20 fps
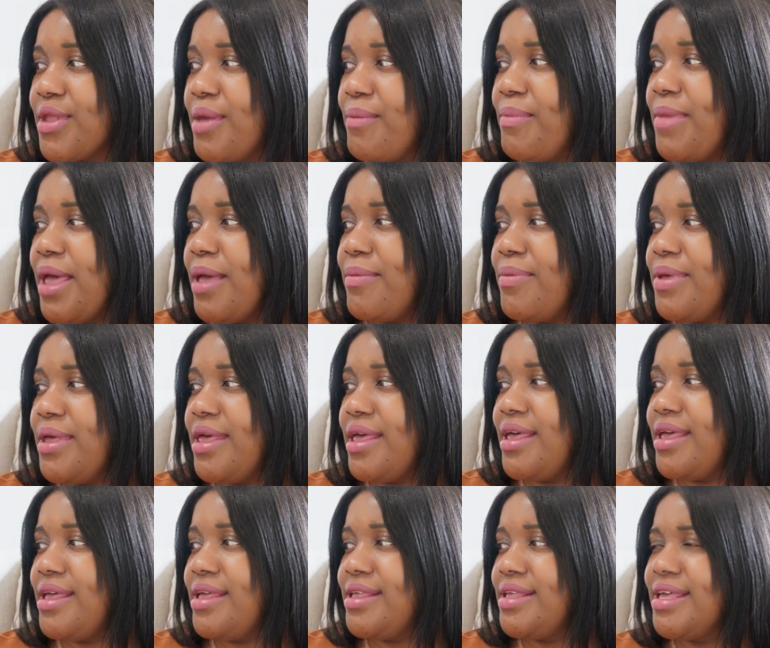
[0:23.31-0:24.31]

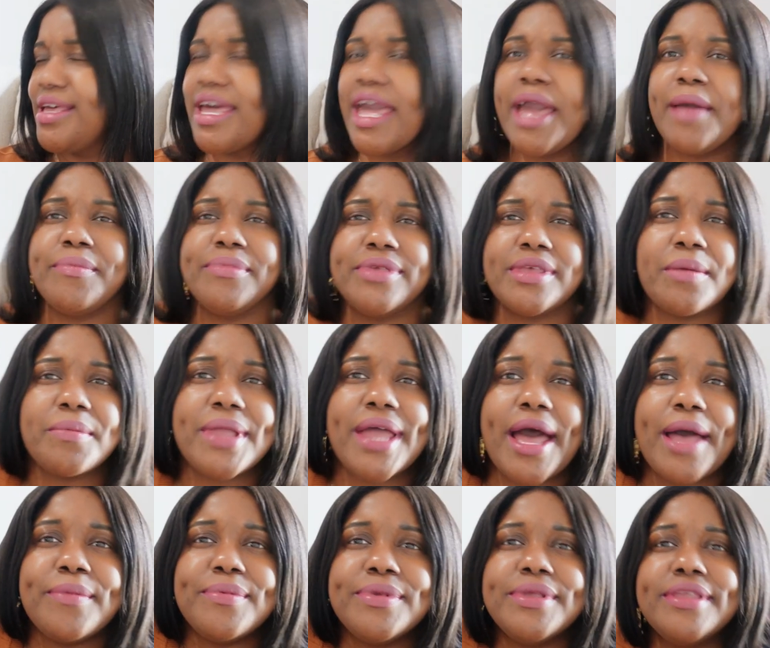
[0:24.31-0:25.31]

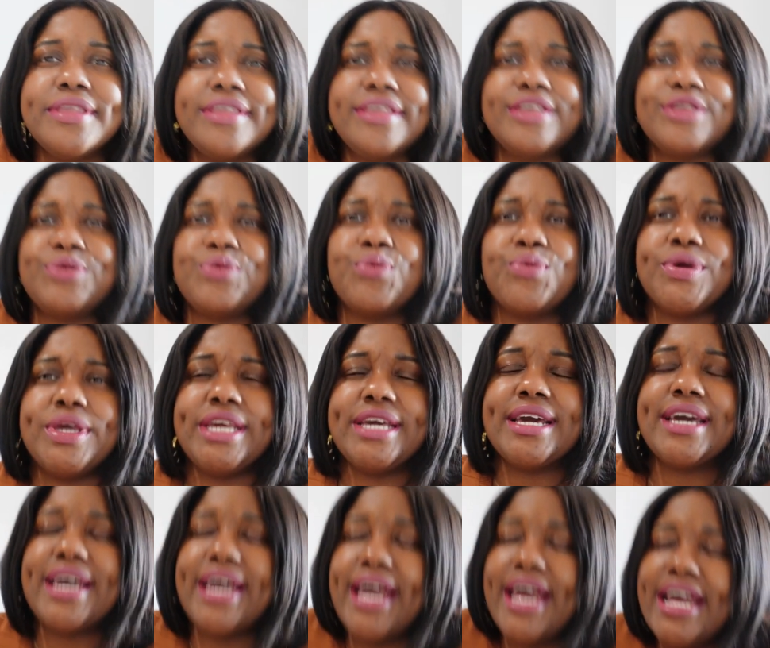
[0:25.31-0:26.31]
sometime this
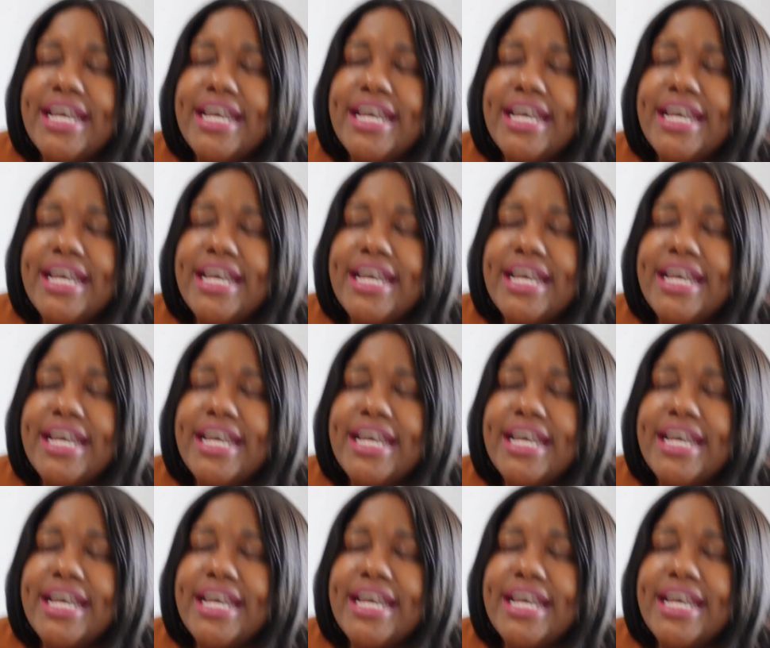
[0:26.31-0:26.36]
week,